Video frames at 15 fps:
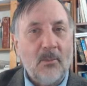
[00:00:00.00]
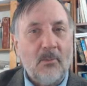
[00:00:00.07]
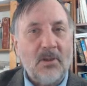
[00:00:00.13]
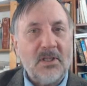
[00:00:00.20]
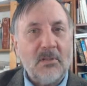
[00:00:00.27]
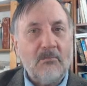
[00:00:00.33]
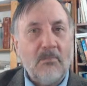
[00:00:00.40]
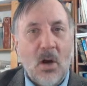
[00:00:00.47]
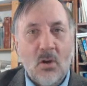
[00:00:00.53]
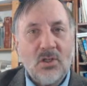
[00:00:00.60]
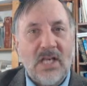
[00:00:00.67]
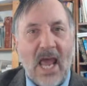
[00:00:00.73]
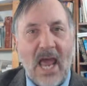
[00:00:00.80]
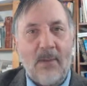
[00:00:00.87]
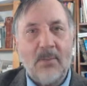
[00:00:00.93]
but the
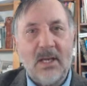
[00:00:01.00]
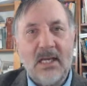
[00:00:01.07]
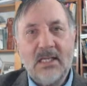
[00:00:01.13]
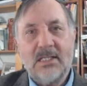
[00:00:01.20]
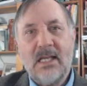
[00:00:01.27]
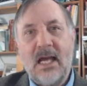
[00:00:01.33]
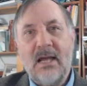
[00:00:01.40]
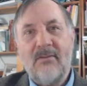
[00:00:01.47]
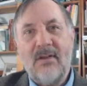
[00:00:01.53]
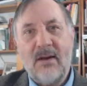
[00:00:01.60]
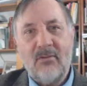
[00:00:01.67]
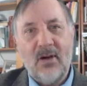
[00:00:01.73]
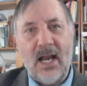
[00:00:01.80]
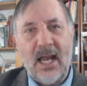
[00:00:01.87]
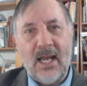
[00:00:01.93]
most happiness I have
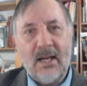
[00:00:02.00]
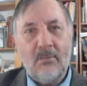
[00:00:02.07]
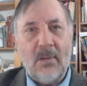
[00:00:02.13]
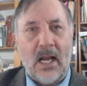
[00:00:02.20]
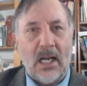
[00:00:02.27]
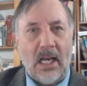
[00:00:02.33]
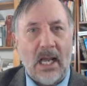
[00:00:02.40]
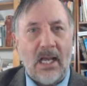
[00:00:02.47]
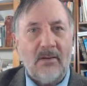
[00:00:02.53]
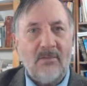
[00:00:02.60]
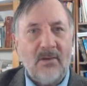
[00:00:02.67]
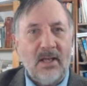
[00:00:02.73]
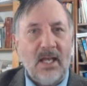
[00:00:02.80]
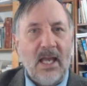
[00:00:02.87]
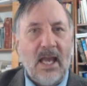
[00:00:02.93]
ever had in my life